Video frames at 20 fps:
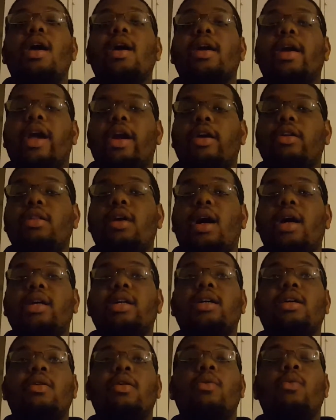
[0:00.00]

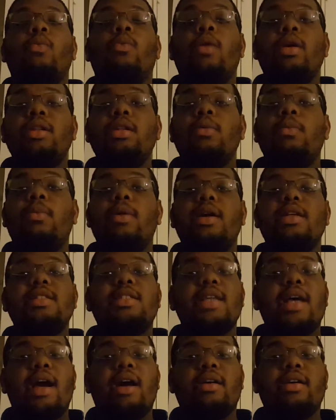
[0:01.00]
Carolina, with the win
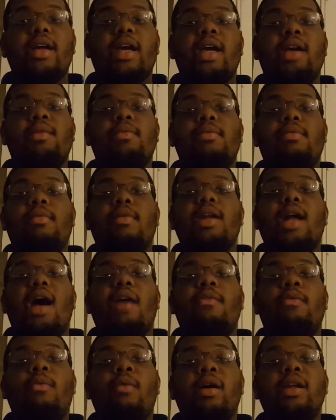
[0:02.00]
Saturday, would
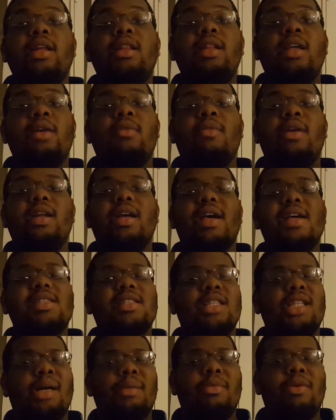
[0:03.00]
have 1 elite win against
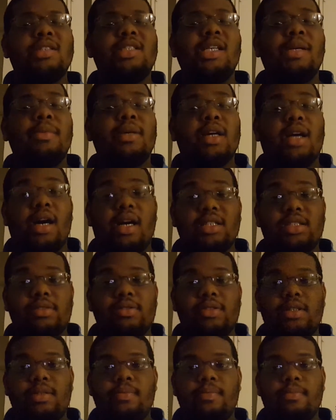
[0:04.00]
the number 1 team in the
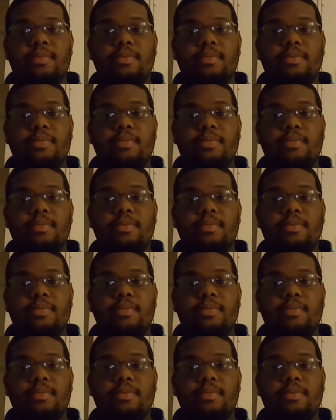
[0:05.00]
country.